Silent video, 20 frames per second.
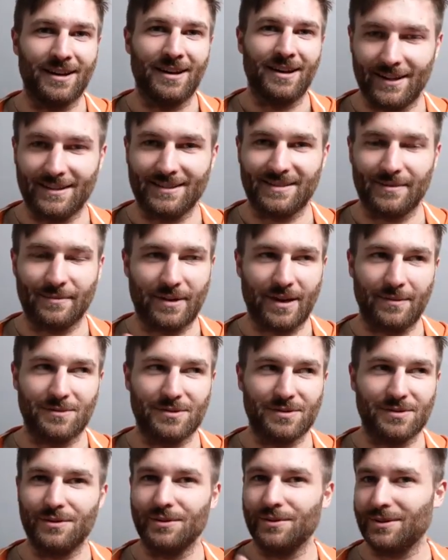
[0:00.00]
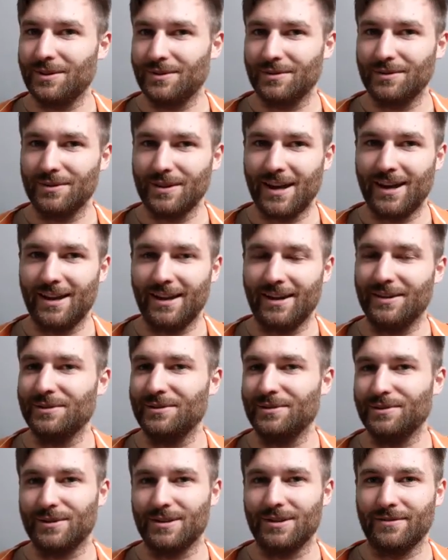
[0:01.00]
And sometimes you go to do that and you
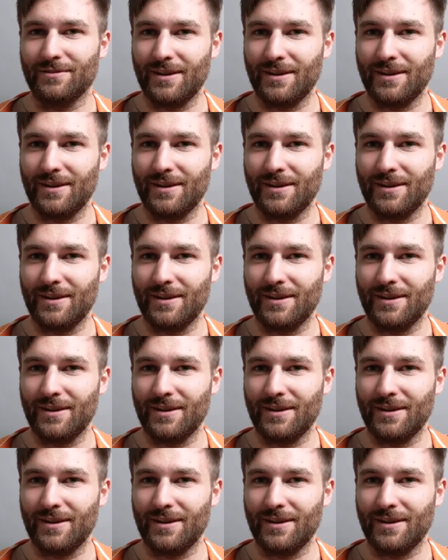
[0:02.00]
do it